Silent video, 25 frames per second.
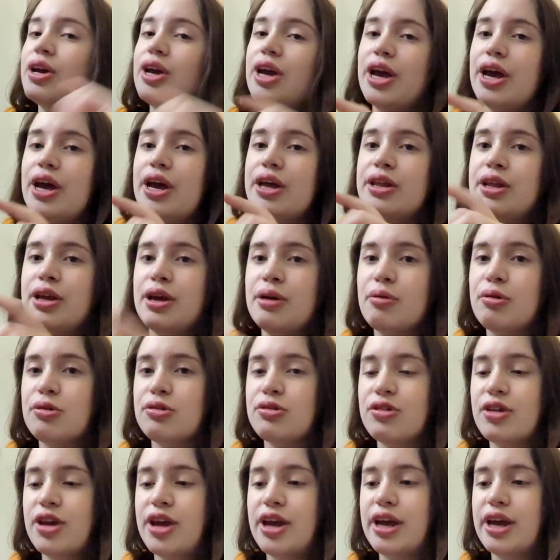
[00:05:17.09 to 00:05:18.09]
And they were
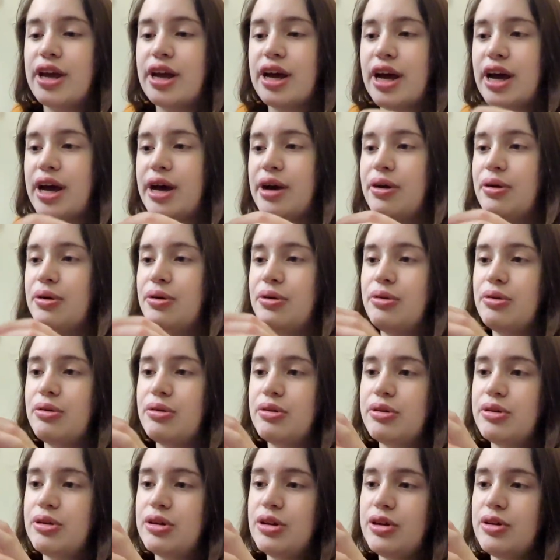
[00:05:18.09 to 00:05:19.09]
saying
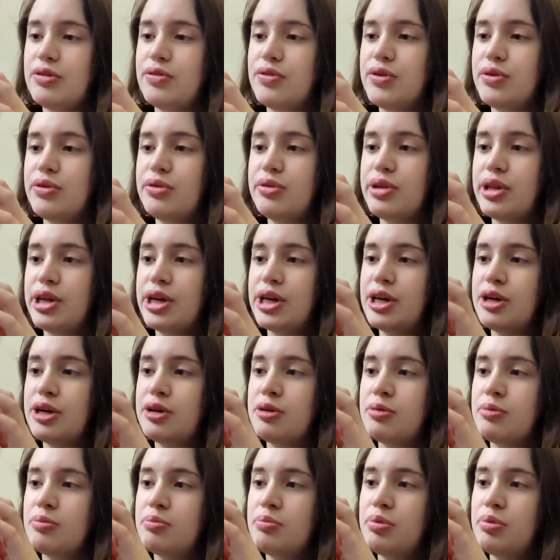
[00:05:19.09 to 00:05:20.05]
how if you, like,